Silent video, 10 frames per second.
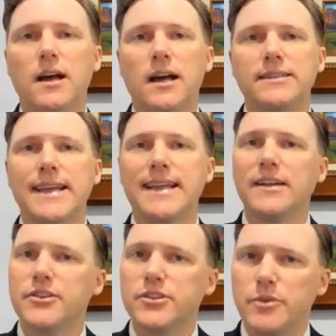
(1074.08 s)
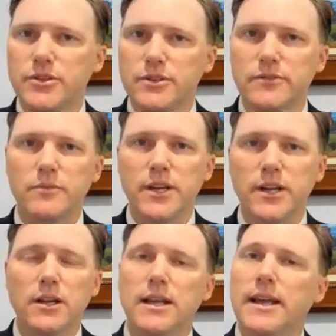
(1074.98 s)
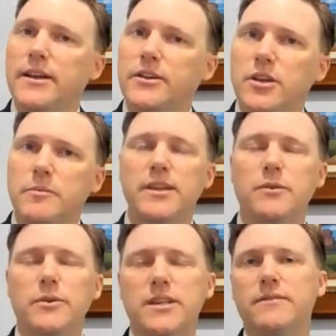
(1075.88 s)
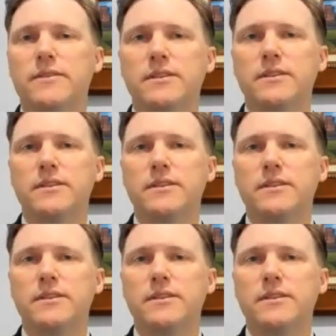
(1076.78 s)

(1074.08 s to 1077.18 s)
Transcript: take out distributions from there. And it could be that we even